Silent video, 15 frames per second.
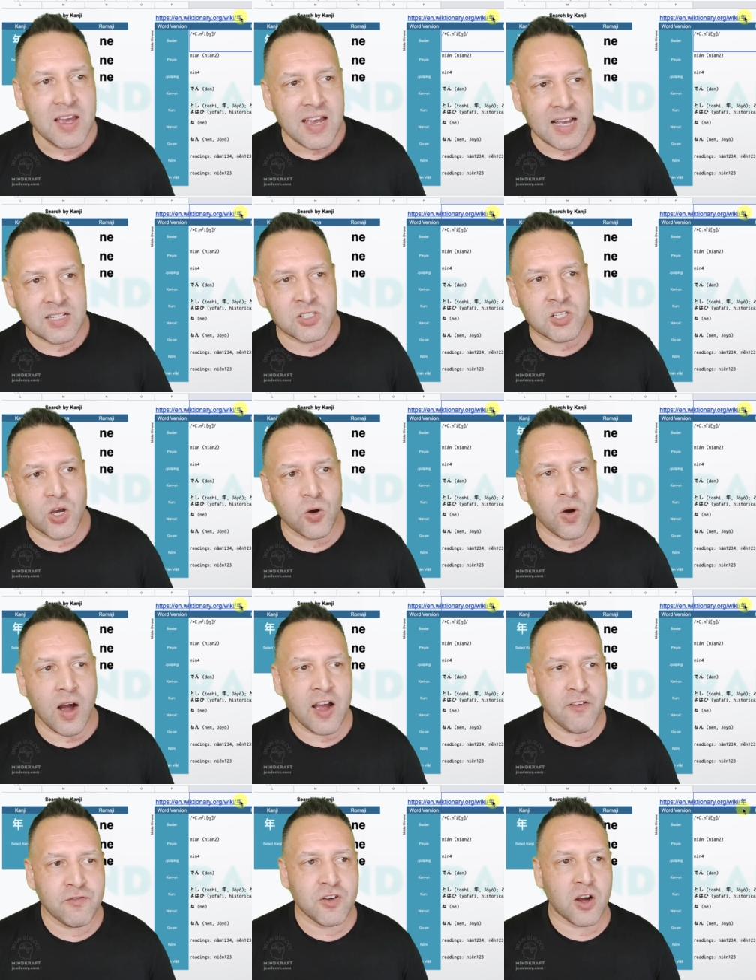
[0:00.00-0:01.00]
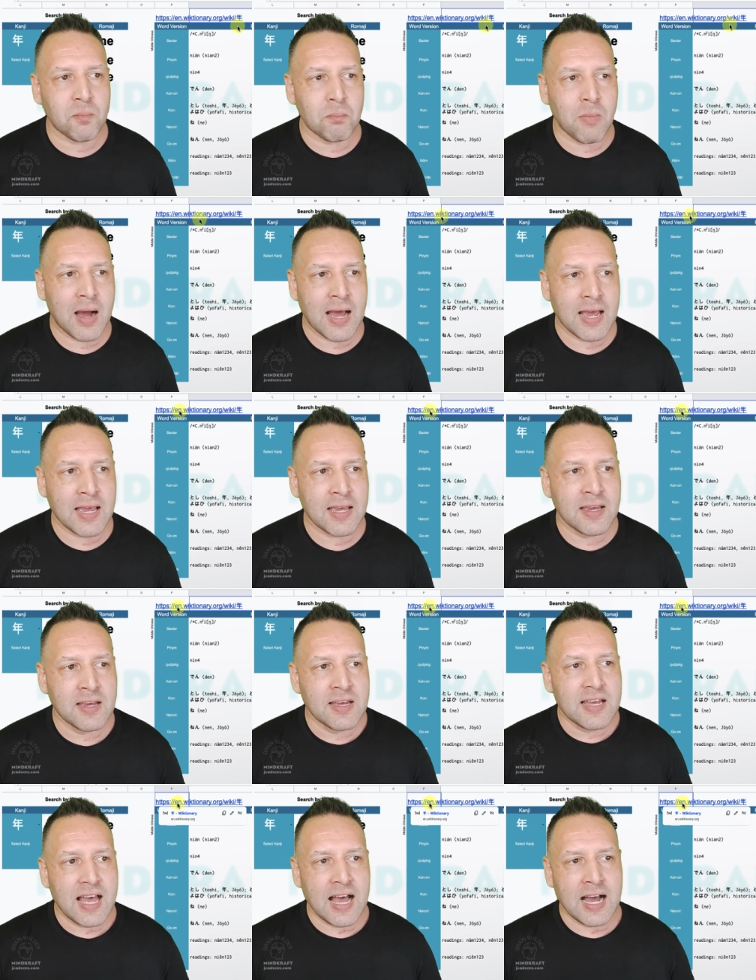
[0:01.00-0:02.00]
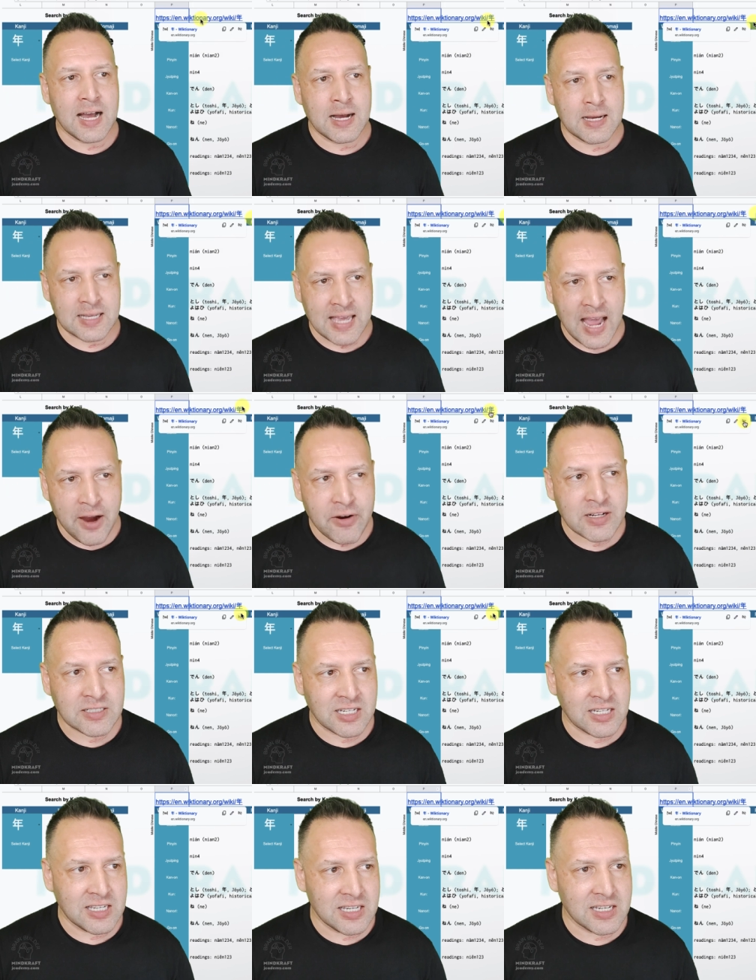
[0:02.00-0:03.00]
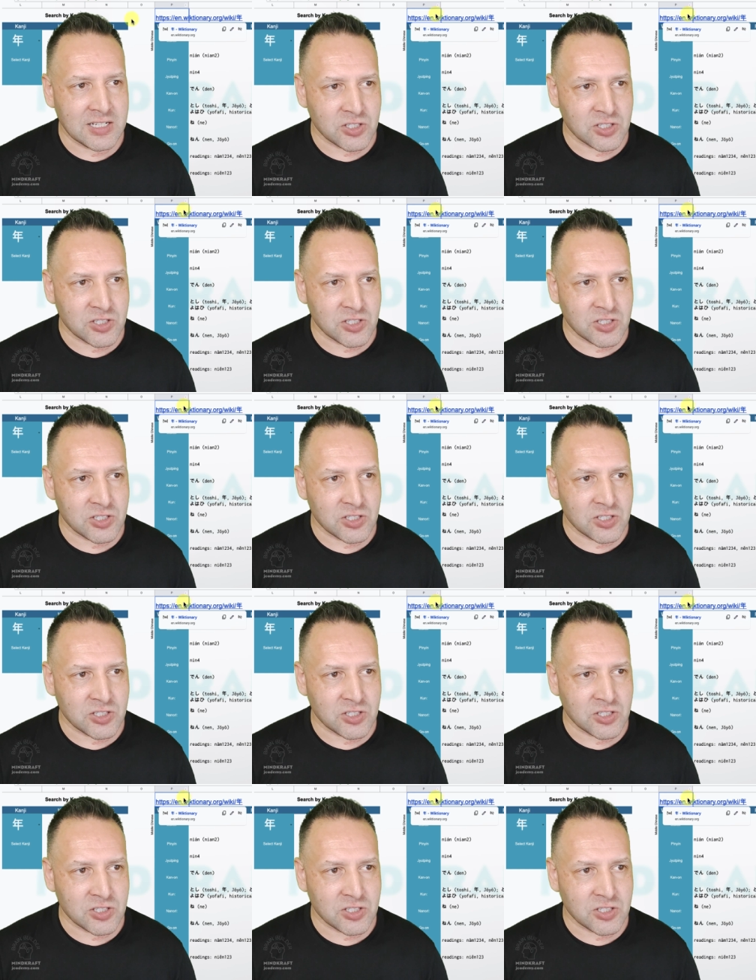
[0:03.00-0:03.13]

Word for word: And so I've got my uh, character here.